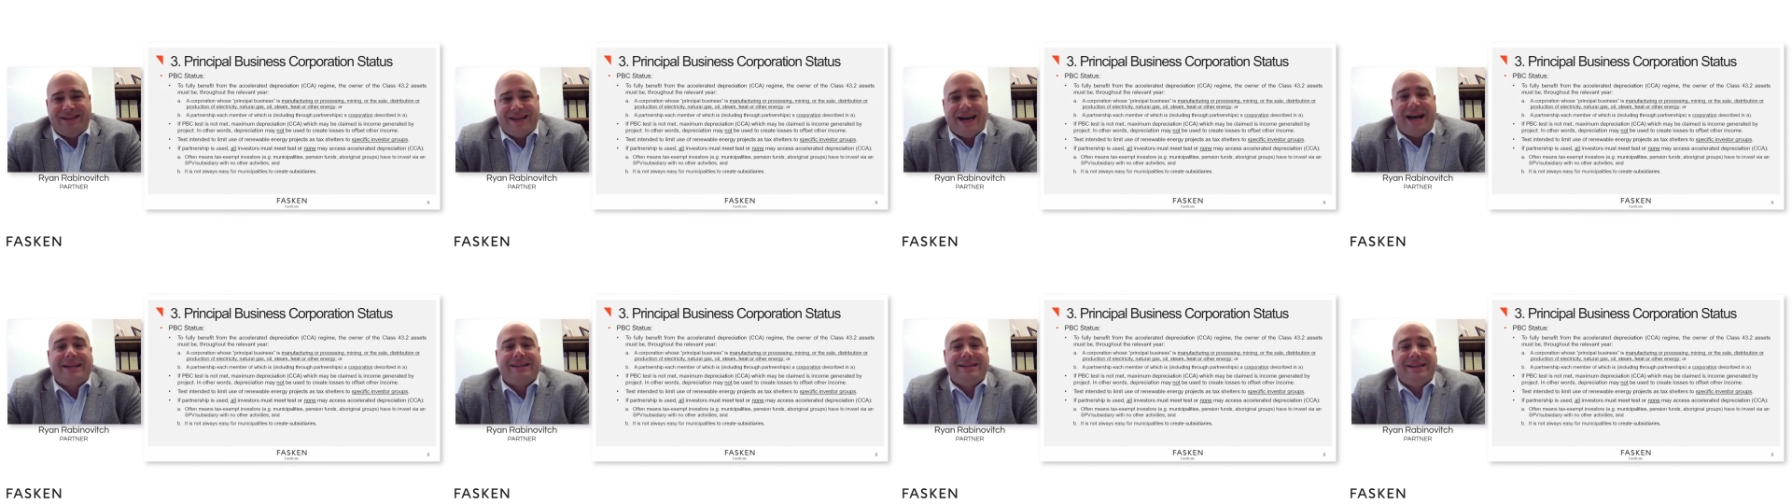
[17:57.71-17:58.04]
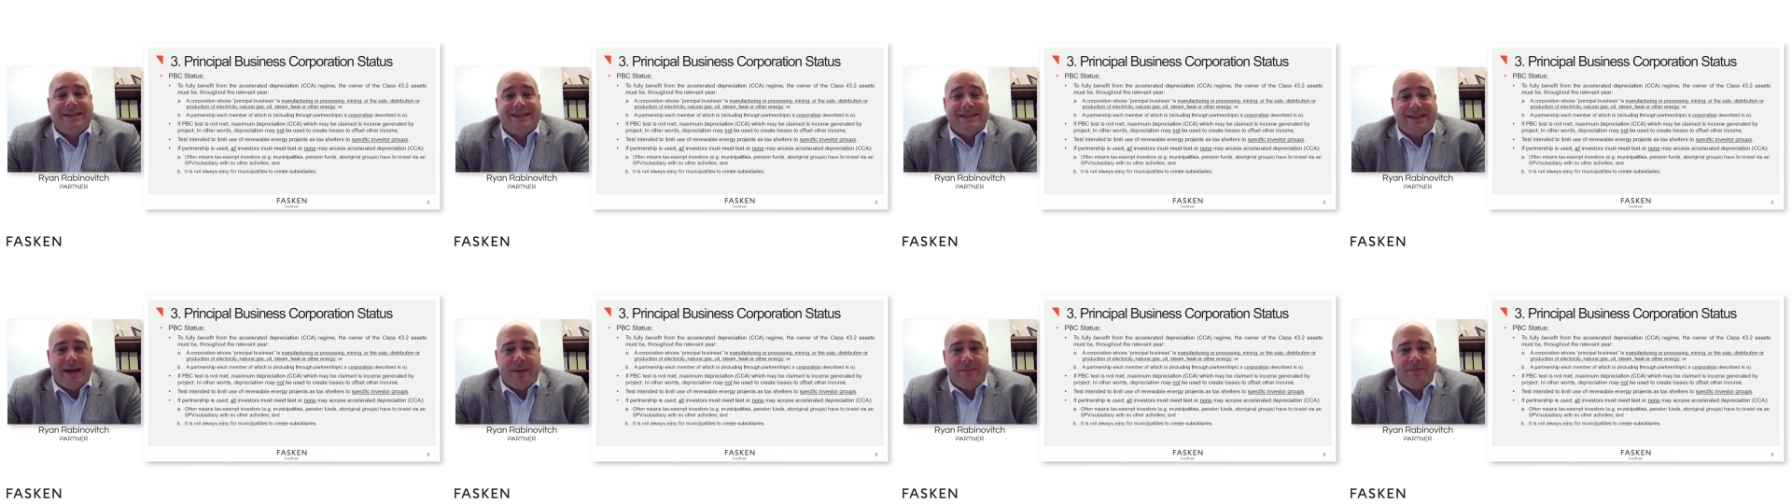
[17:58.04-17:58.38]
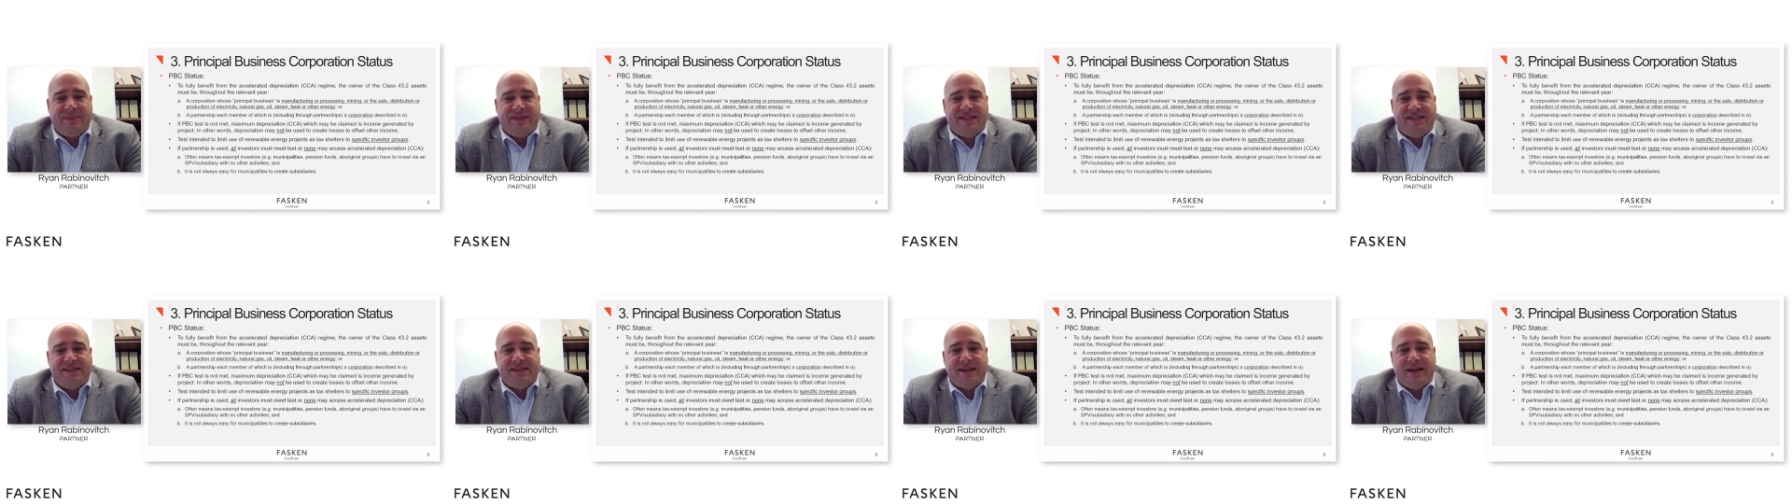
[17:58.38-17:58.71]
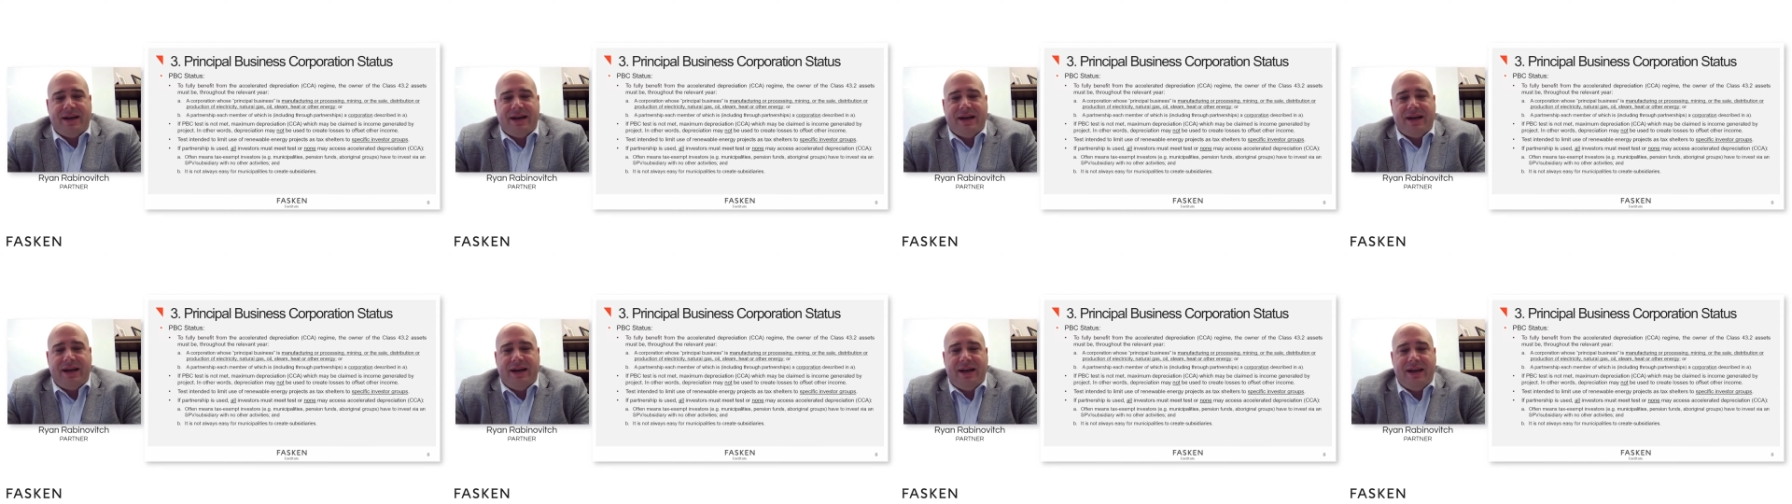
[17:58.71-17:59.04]
tax exempts
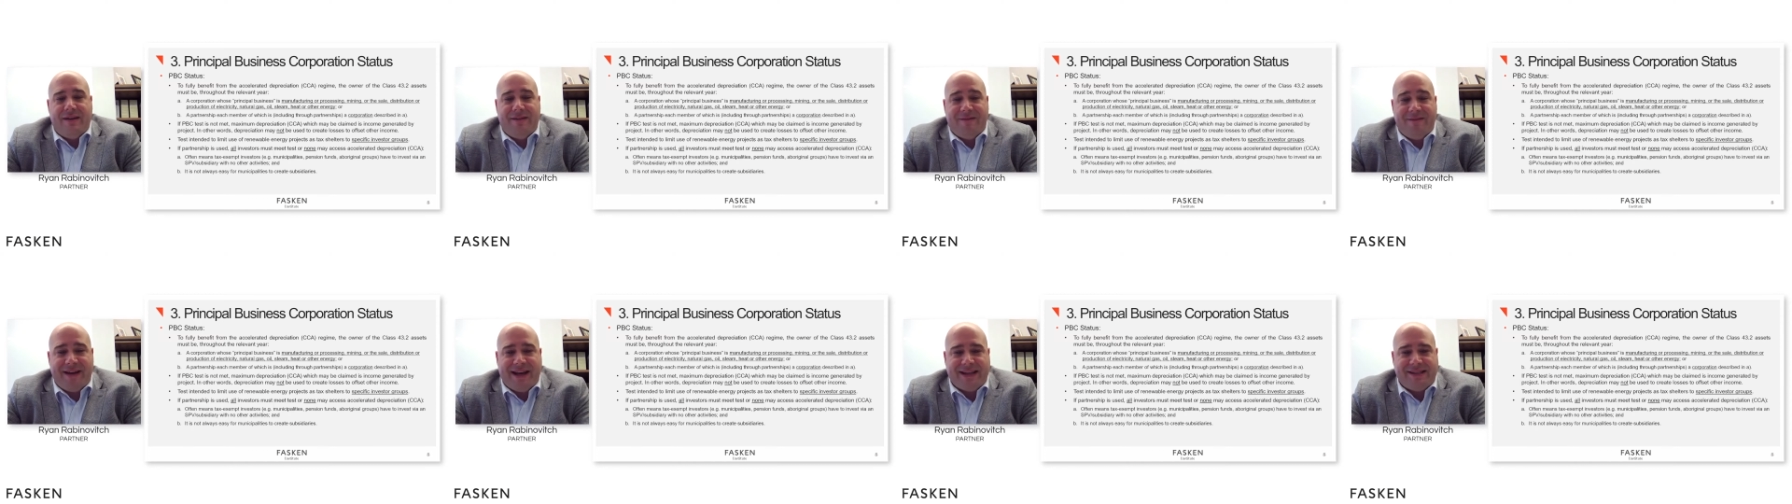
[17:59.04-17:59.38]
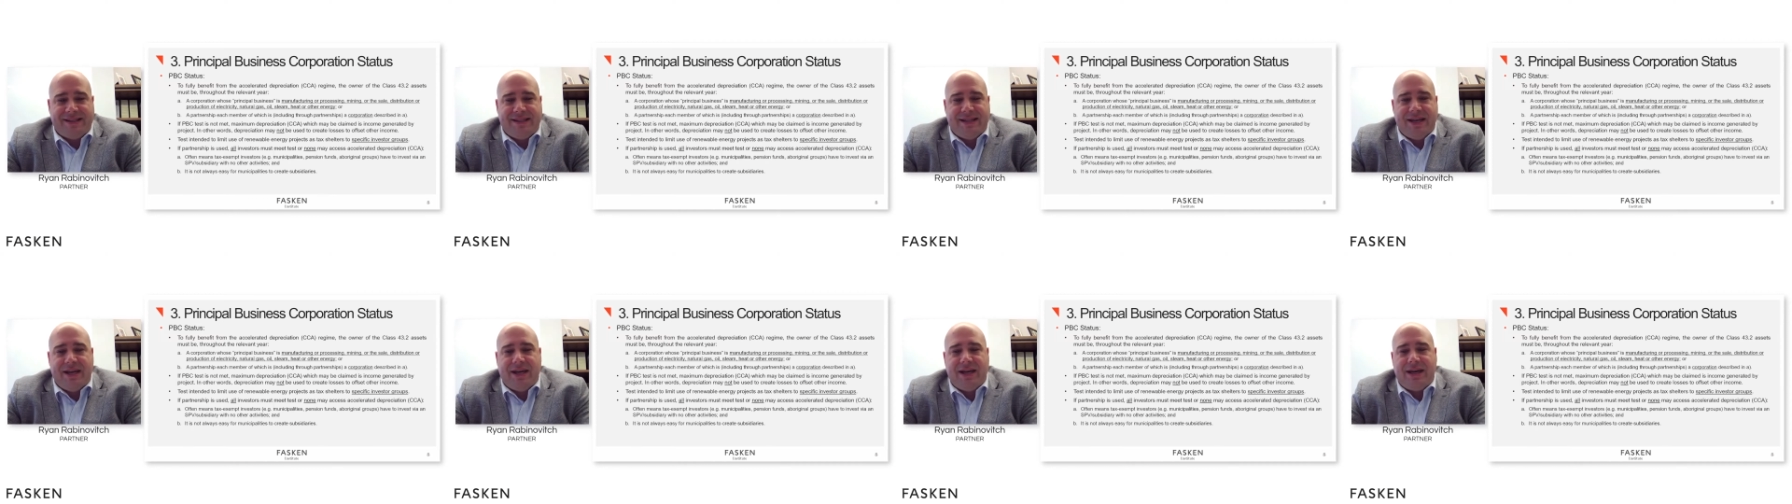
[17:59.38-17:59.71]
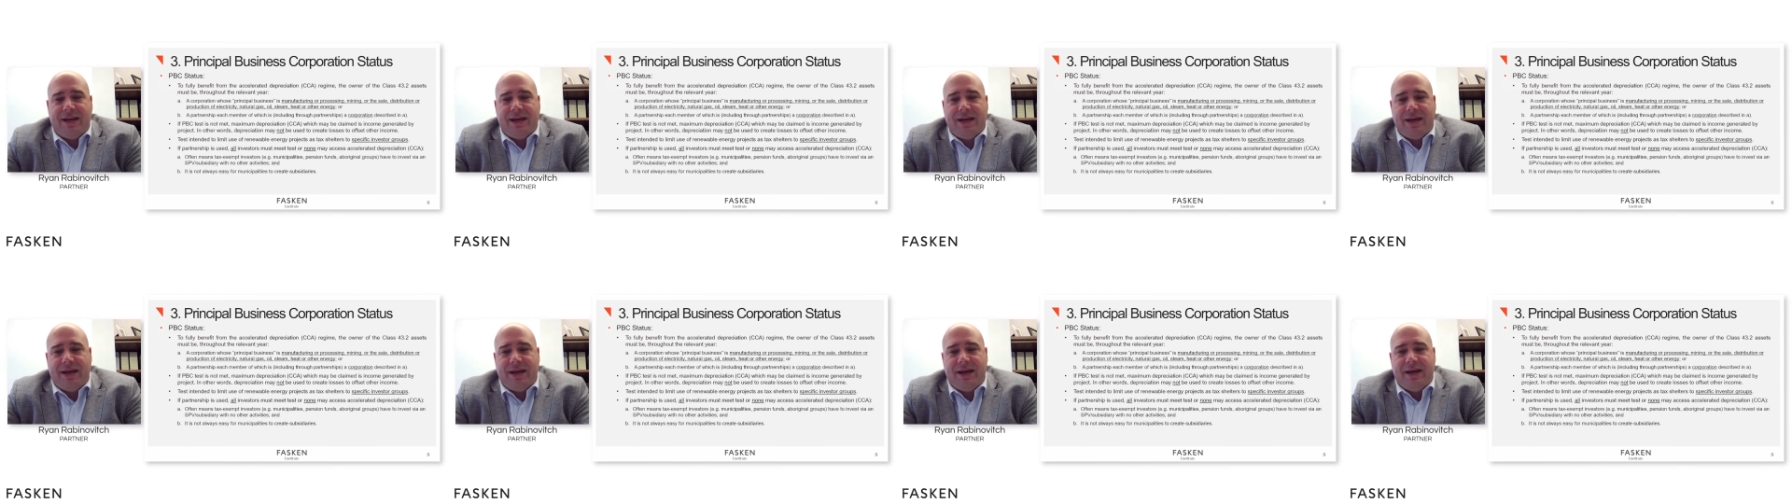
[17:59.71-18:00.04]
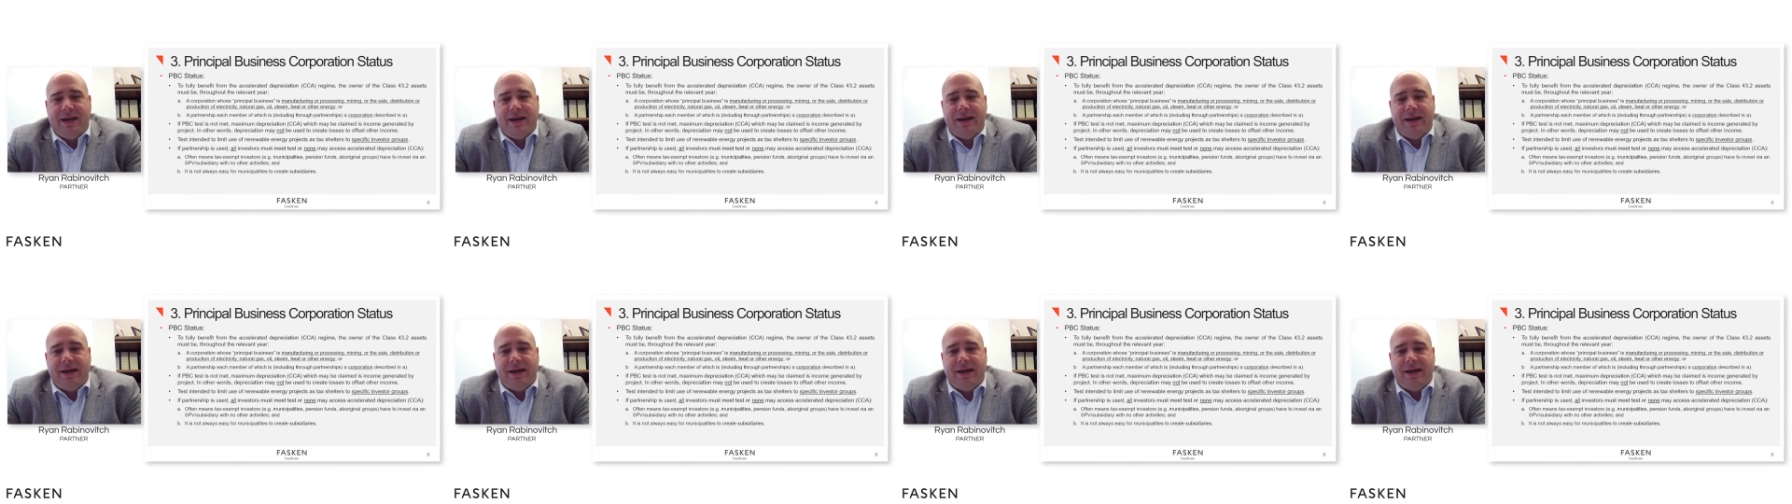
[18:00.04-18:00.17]
investing